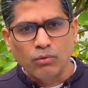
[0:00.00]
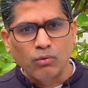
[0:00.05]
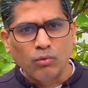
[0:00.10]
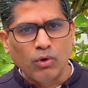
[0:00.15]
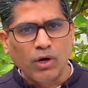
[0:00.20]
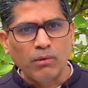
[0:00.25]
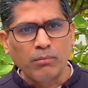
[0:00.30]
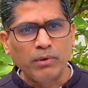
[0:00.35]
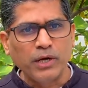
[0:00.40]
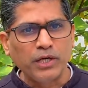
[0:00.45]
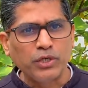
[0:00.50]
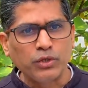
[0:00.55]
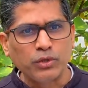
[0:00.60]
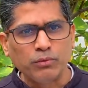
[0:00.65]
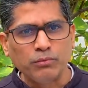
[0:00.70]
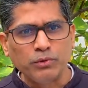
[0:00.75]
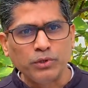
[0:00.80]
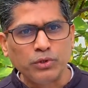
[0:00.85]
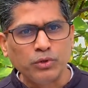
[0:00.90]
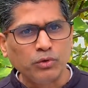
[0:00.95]
one
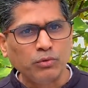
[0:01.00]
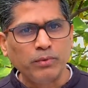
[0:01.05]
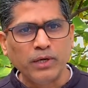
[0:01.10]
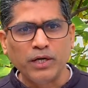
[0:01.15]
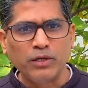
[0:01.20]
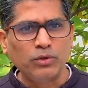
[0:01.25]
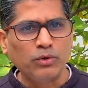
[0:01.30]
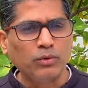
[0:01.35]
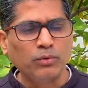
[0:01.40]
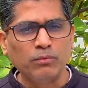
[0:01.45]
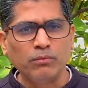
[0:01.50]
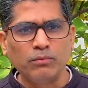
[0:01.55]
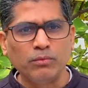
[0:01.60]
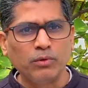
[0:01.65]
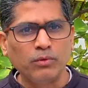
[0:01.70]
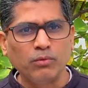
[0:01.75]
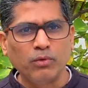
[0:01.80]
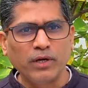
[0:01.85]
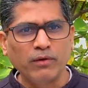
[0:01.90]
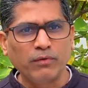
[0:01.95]
bedroom, two bedroom,
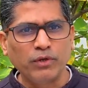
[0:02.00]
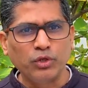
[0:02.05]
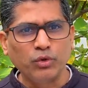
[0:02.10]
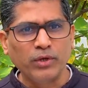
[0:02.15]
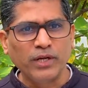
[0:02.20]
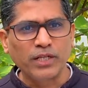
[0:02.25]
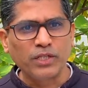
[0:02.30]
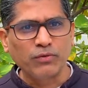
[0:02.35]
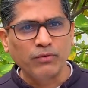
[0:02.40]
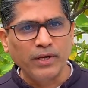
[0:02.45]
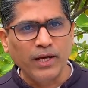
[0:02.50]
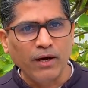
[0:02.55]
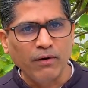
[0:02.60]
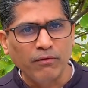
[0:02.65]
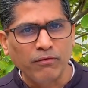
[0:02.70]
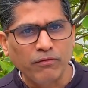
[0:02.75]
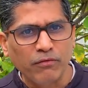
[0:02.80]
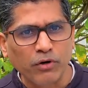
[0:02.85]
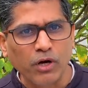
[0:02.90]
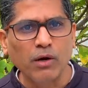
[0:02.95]
whatever units we
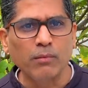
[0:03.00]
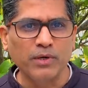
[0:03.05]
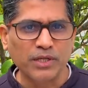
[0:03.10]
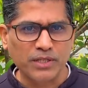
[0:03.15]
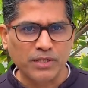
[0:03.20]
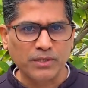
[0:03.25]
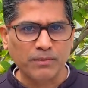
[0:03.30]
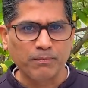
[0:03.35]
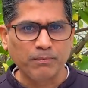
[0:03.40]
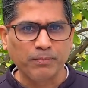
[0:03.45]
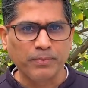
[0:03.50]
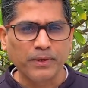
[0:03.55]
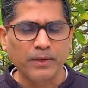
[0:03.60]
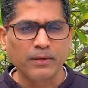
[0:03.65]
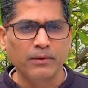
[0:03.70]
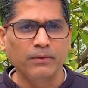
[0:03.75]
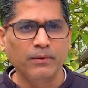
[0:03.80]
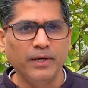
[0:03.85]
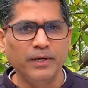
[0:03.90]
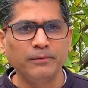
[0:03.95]
have from us,
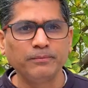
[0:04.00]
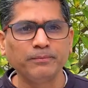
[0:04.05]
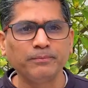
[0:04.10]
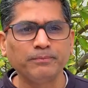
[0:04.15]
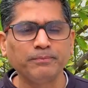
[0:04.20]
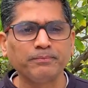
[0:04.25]
right?